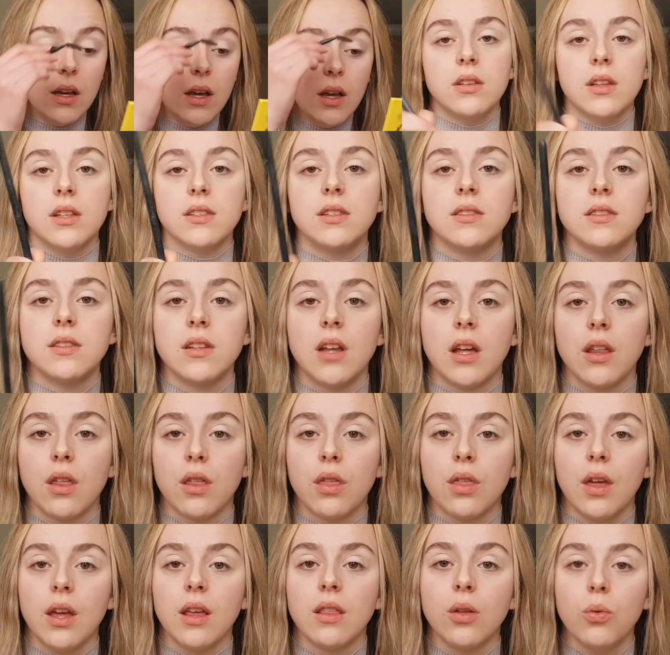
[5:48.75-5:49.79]
This is another
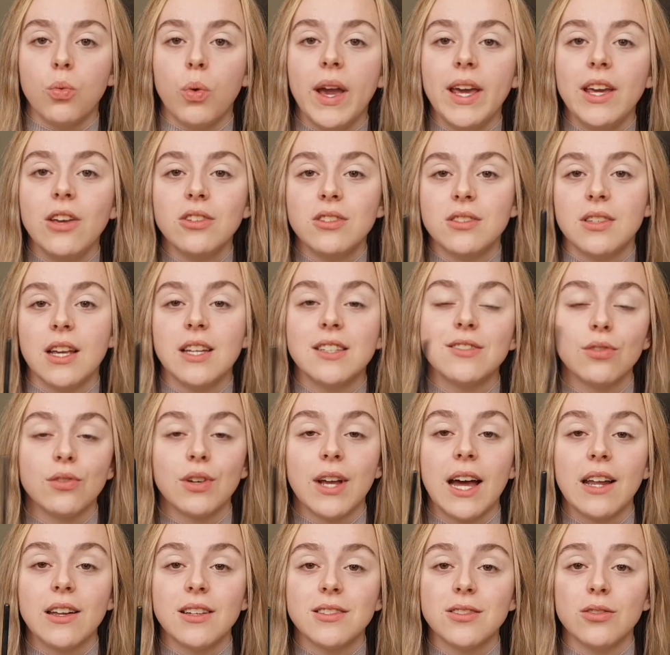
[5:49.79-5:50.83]
thing. The way you test for
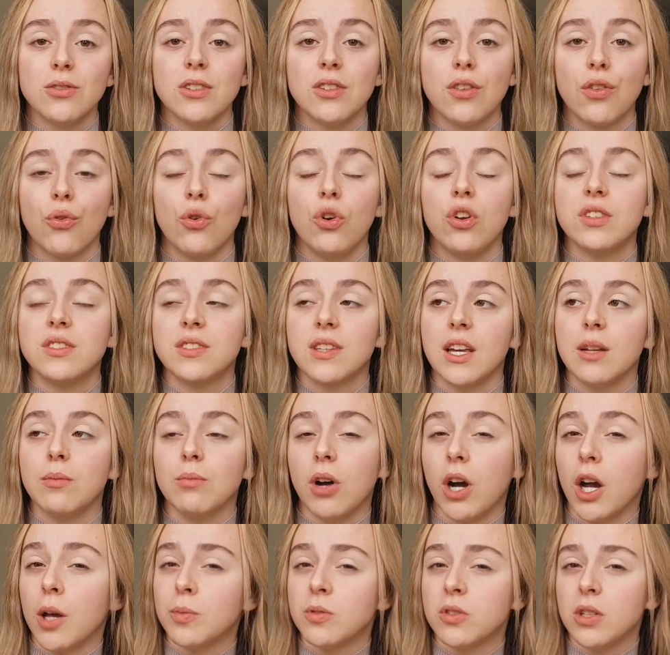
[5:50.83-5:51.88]
CADASIL is through a skin
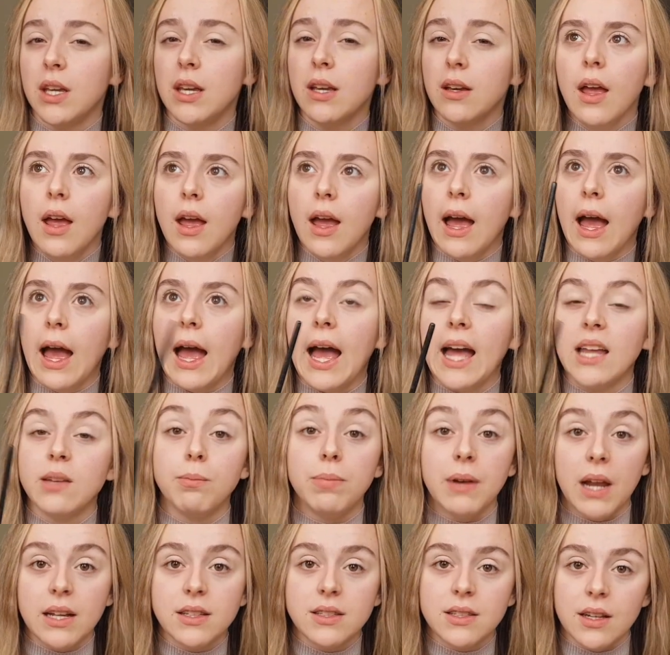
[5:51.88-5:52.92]
biopsy and
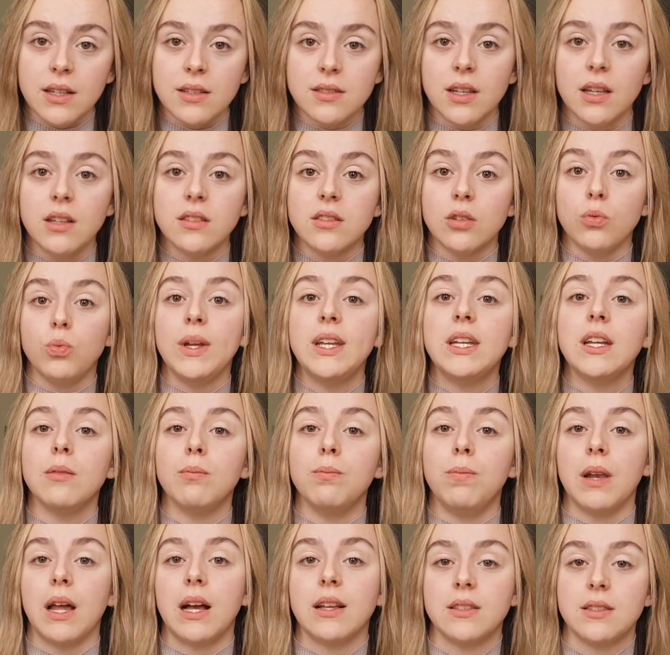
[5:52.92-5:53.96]
blood testing. So we did
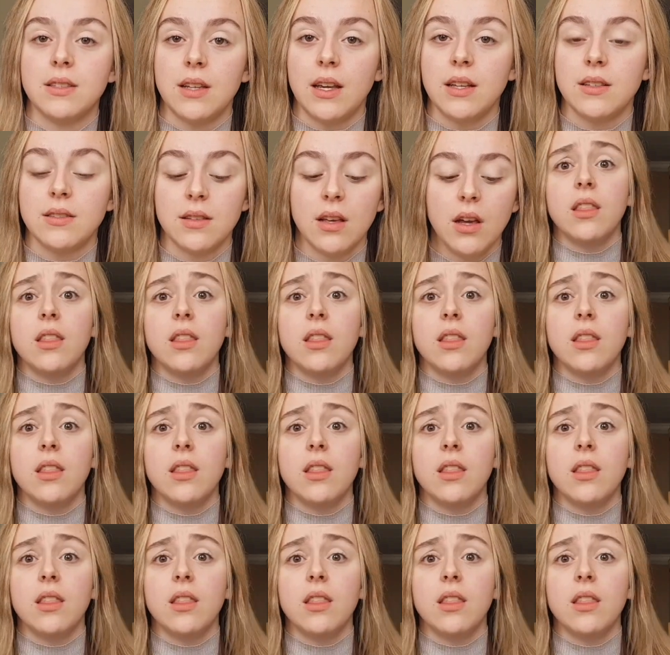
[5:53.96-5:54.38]
blood tests.